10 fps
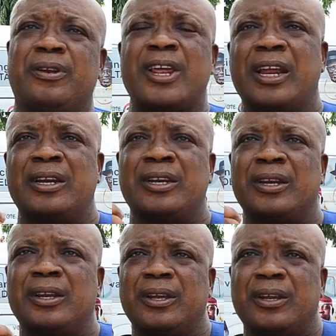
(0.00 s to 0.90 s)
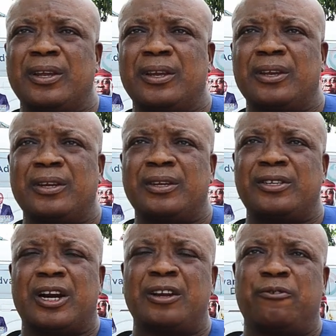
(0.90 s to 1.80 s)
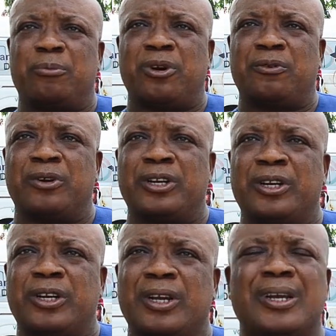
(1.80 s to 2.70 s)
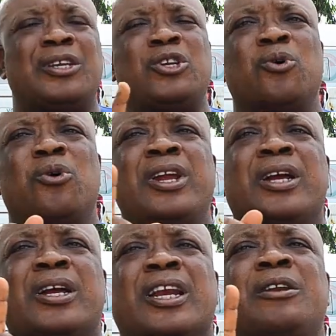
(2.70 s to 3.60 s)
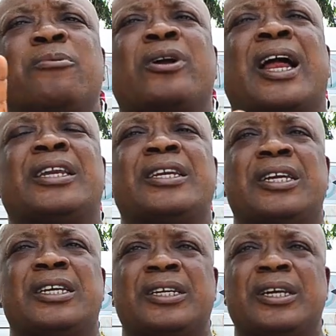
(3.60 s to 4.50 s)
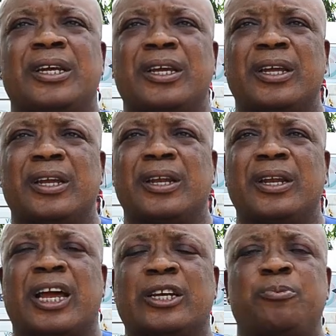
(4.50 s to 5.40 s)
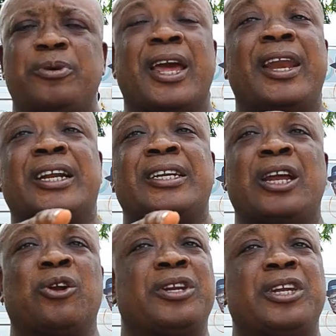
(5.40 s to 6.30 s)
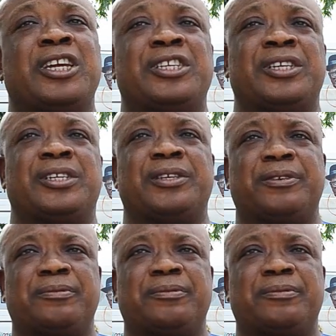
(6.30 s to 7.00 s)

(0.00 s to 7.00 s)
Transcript: then Sheriff Oborevwori is the only credible candidate that should be elected on the 18th.